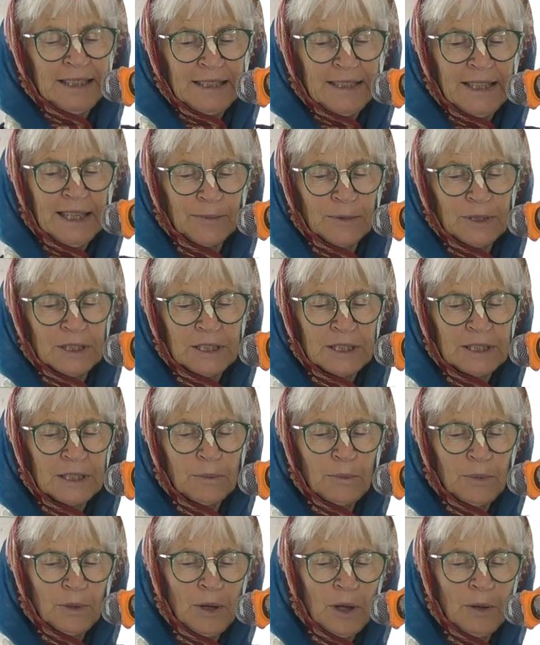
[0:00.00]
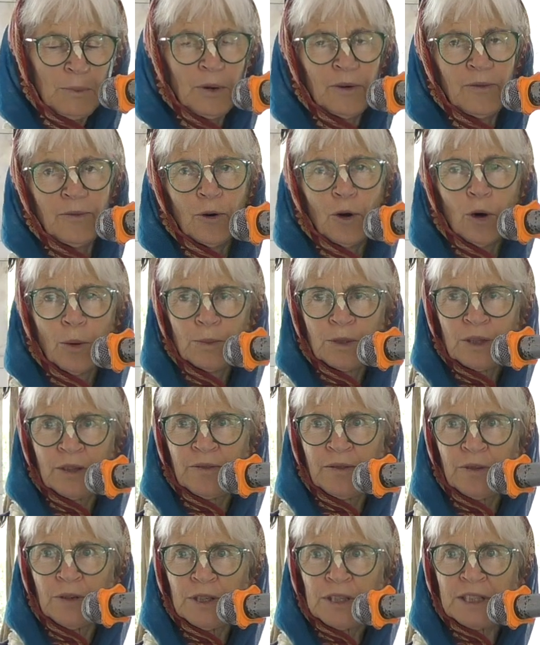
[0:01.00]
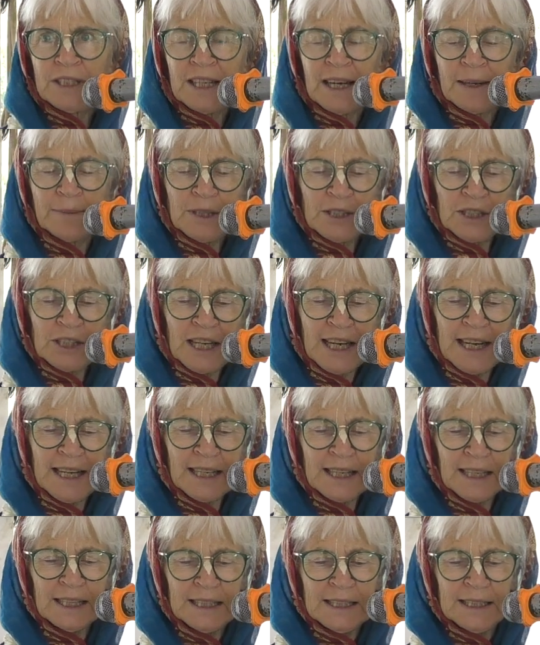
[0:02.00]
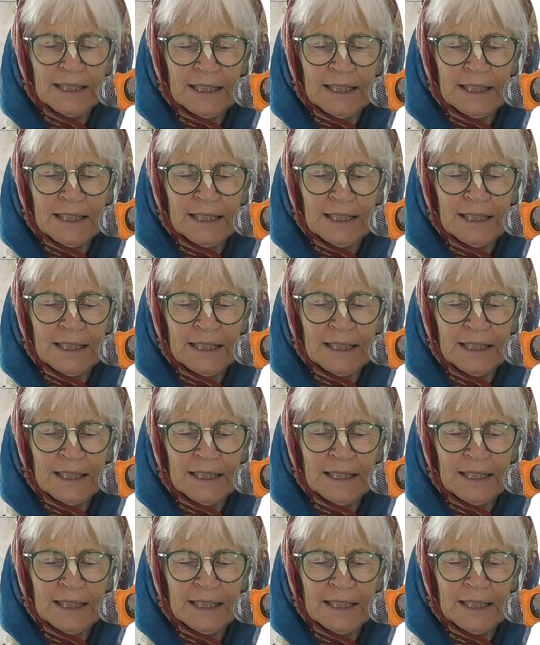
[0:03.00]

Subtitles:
that was performed the first Abhishek,